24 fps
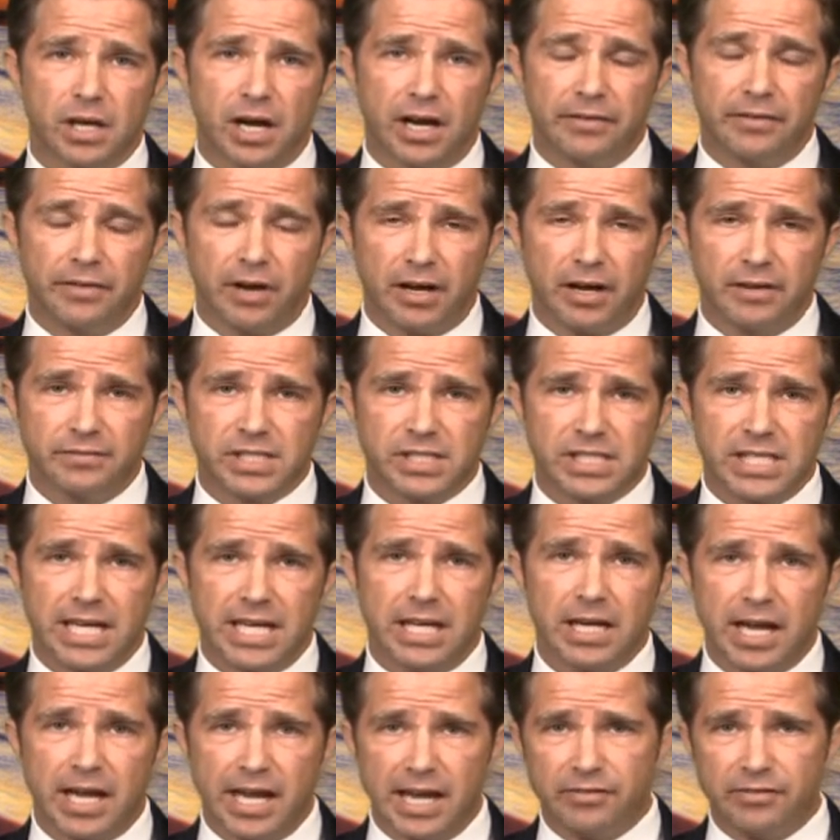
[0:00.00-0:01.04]
I've
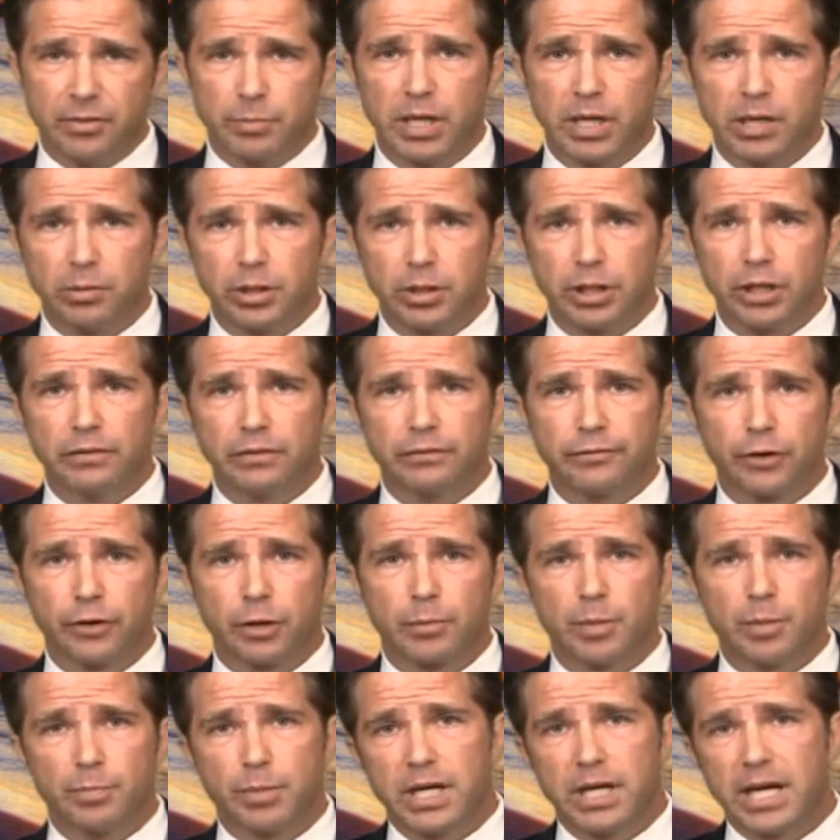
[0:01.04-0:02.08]
seen, I haven't been able to
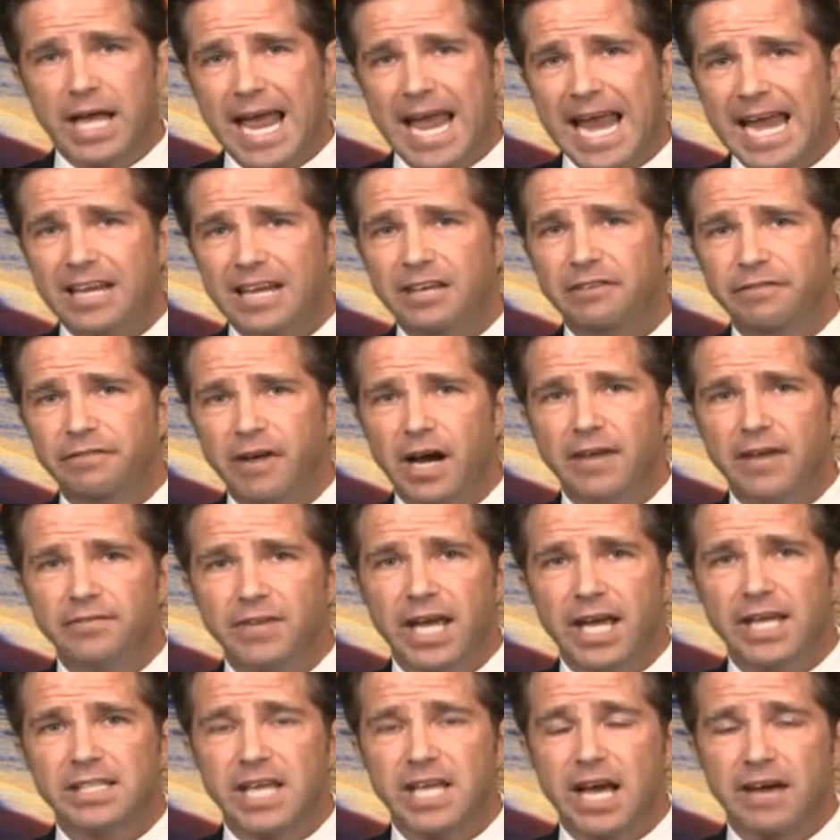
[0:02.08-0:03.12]
confirm it, but 85
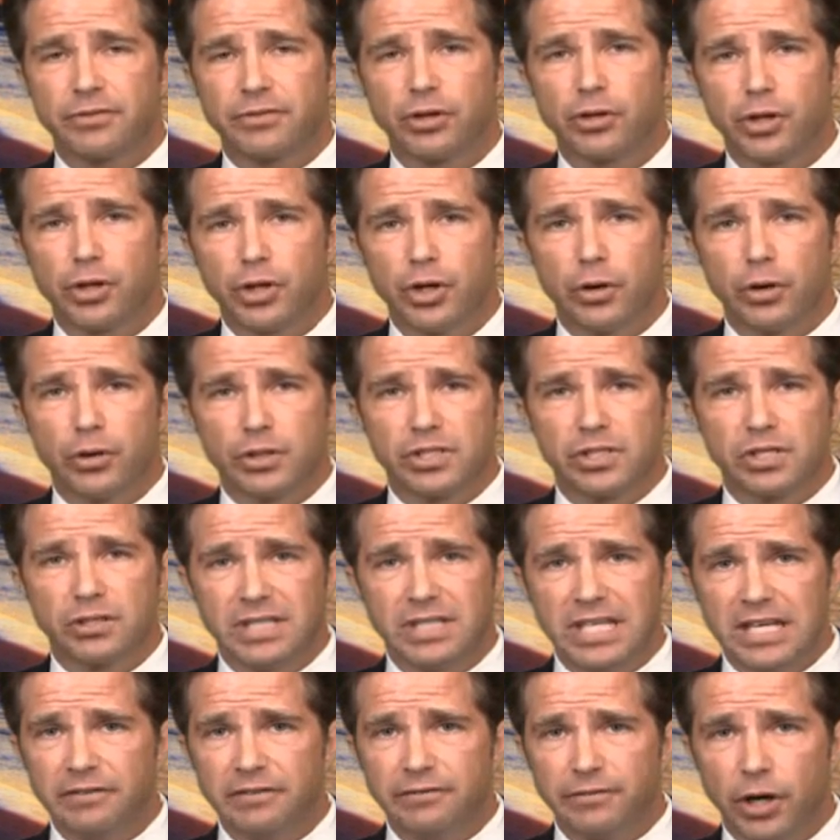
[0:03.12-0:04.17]
days after the notice
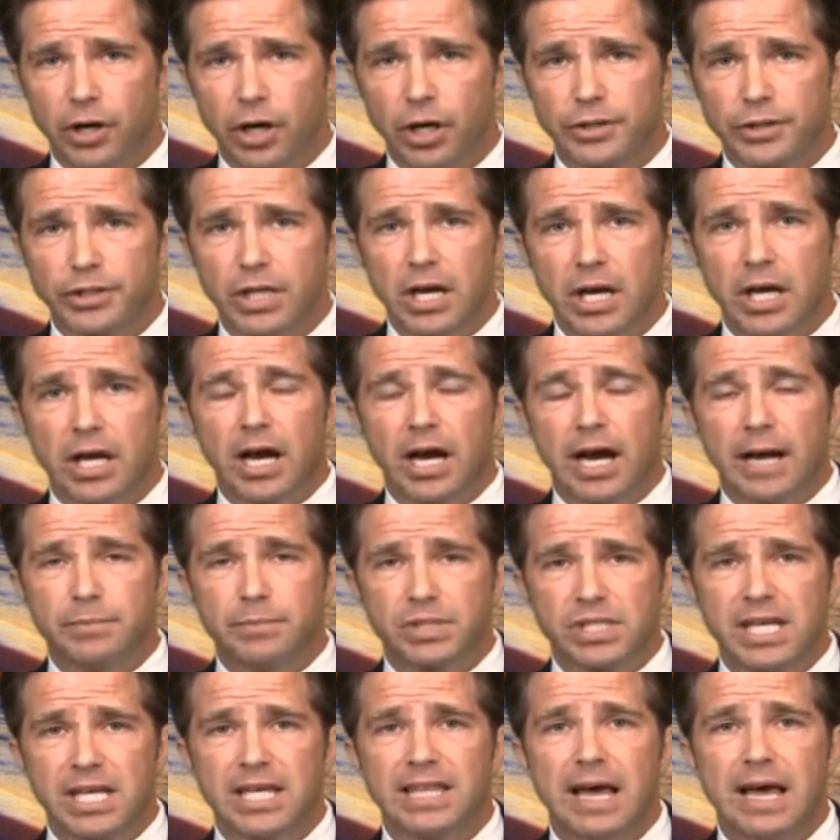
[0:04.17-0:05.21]
of default,
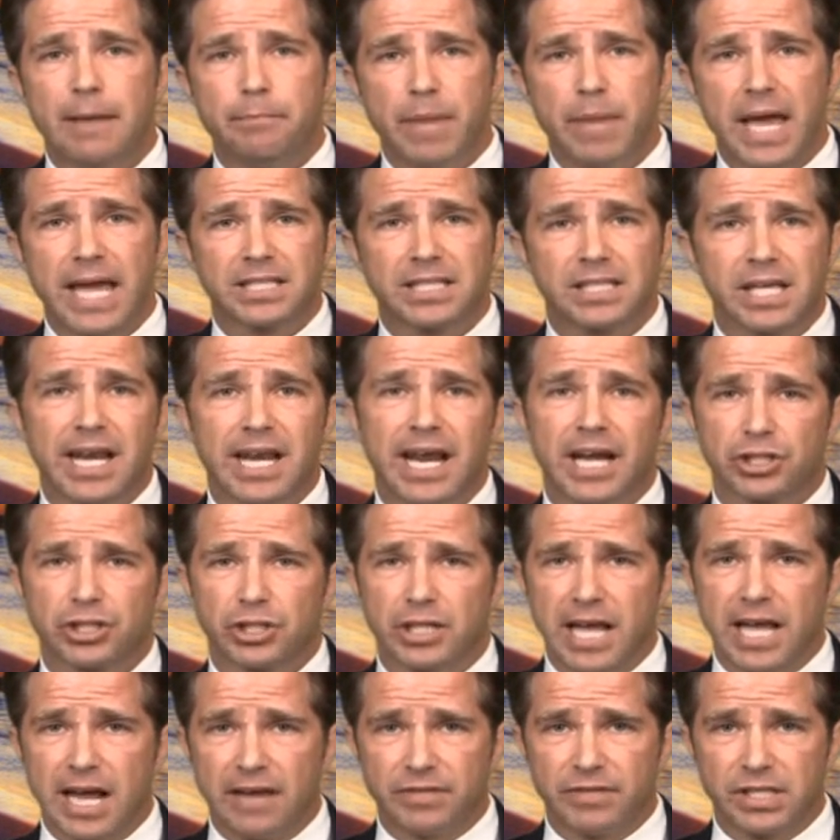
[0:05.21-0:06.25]
I'm seeing that banks can
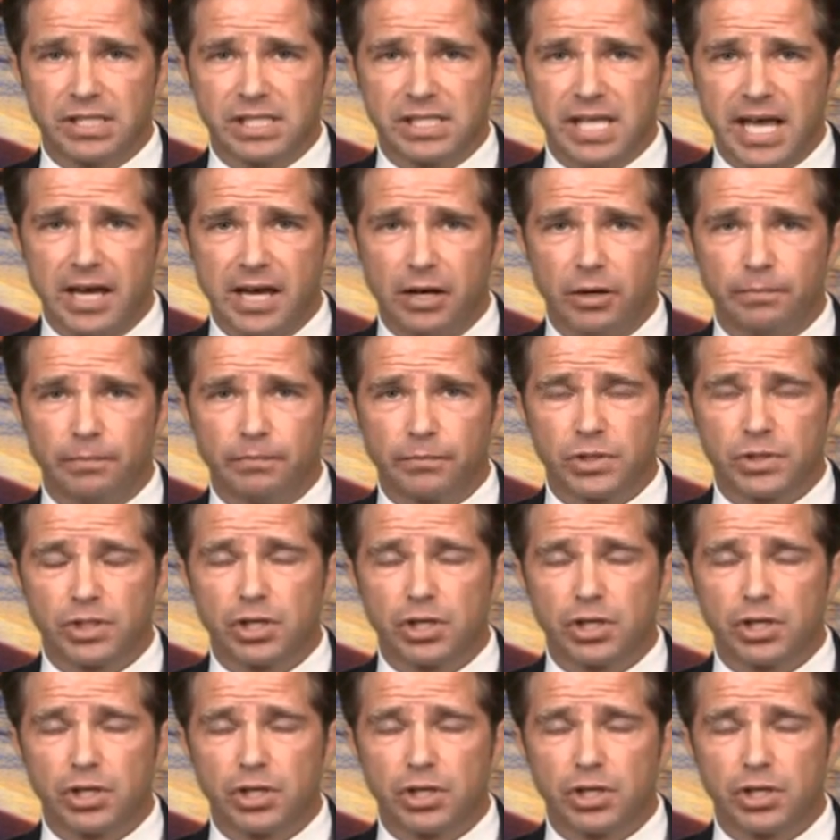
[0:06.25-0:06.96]
actually have the sale.